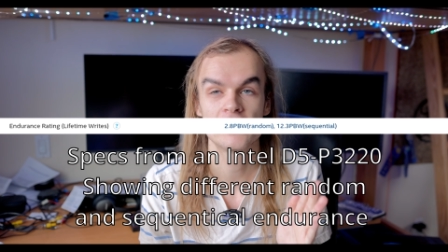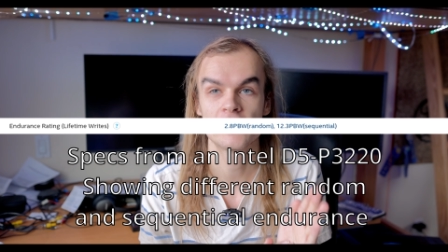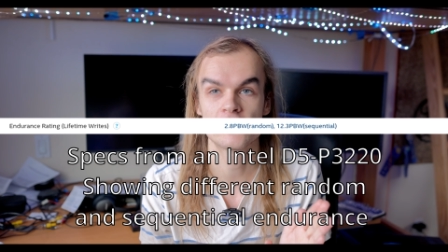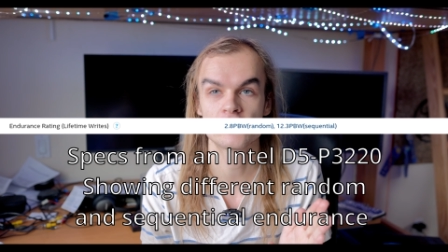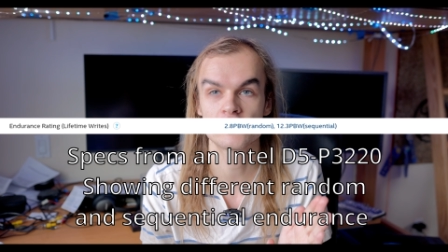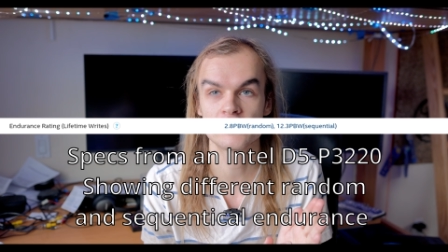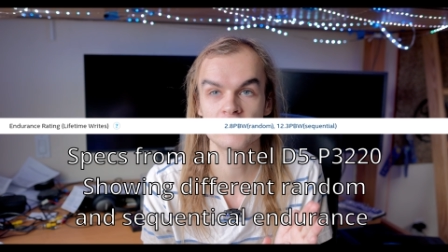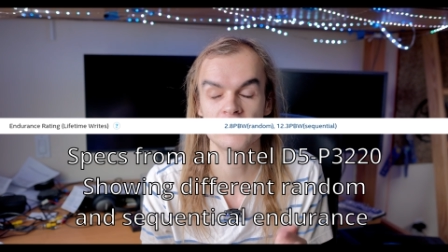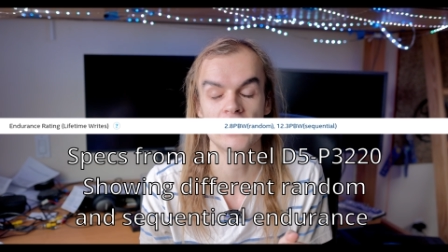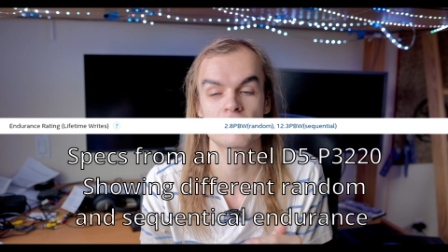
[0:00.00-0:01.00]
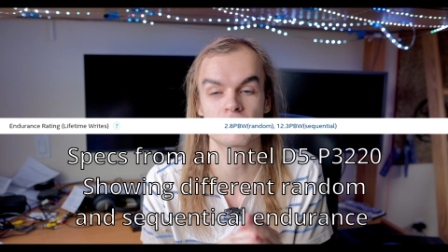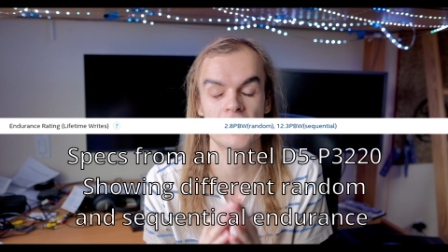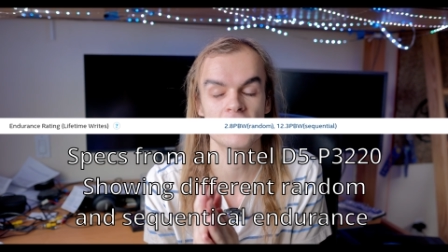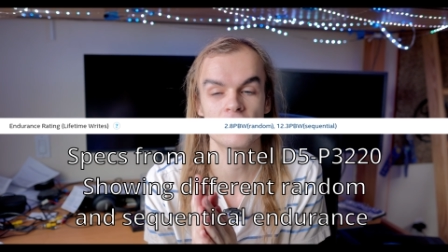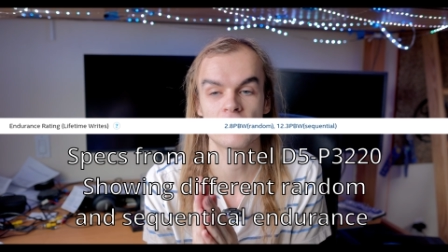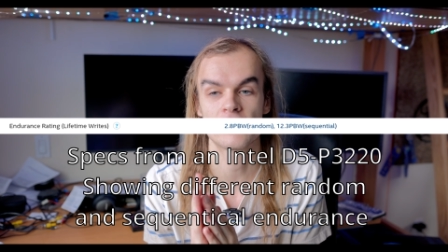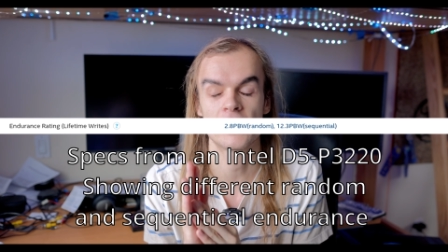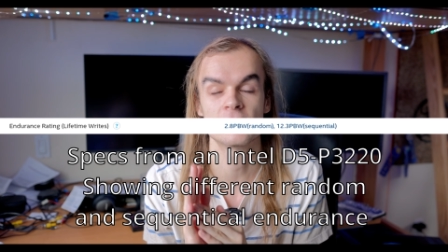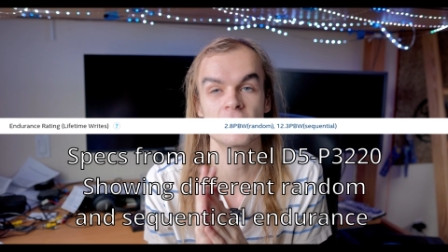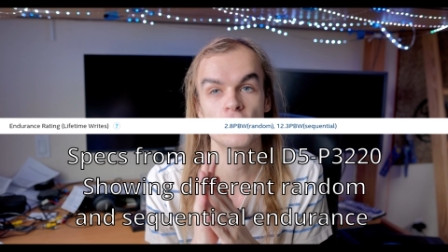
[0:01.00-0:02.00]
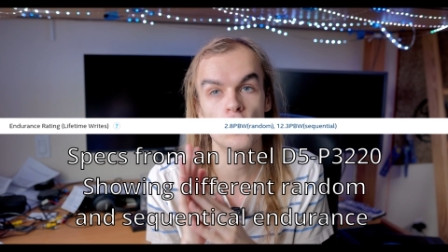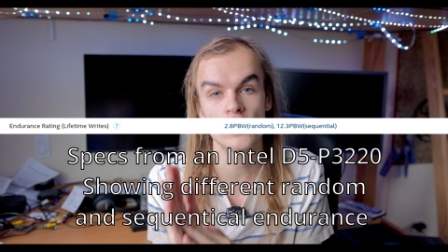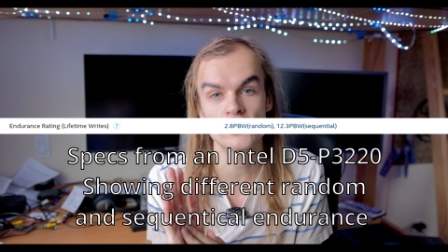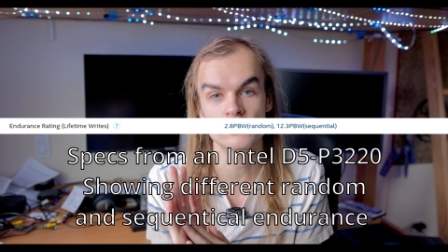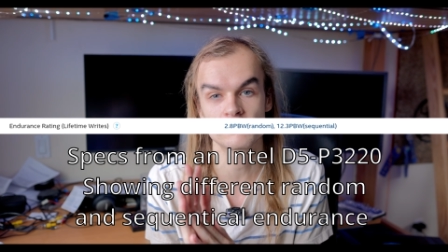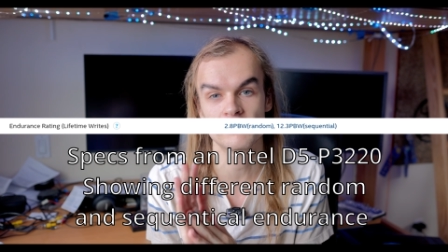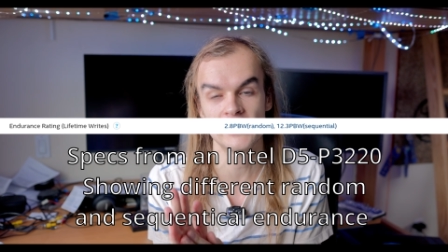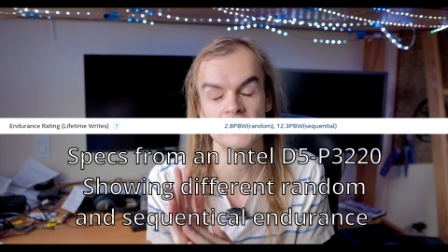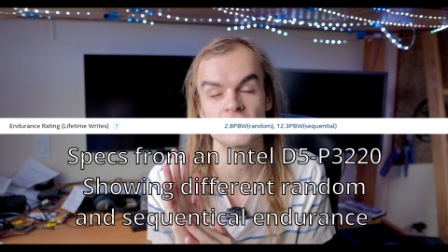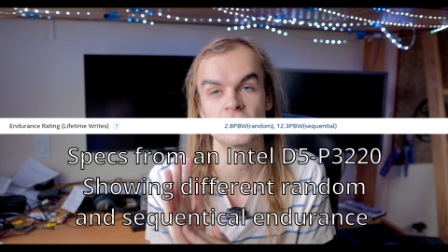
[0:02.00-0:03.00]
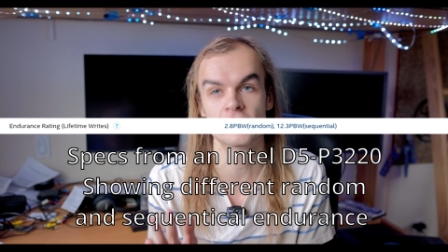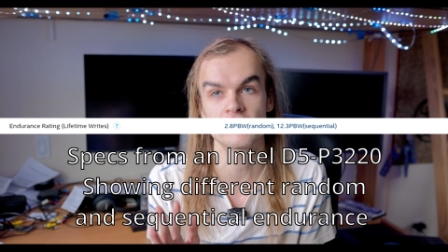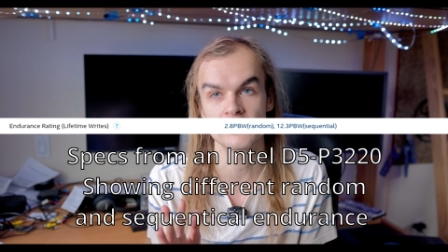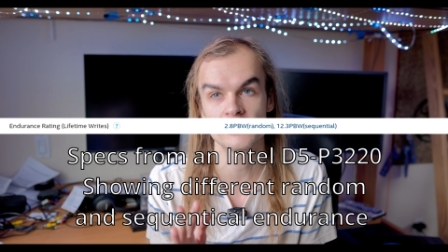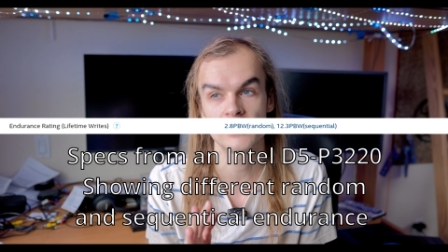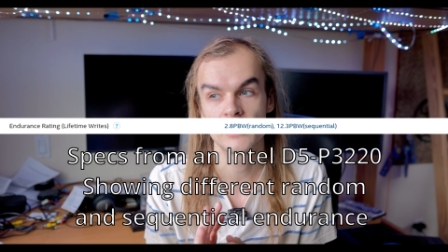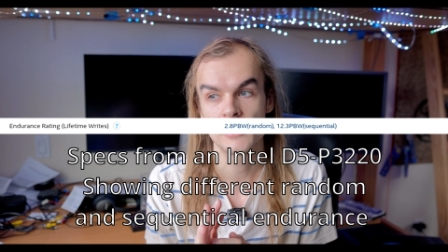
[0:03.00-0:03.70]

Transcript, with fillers: endurance and ran and sequential write endurance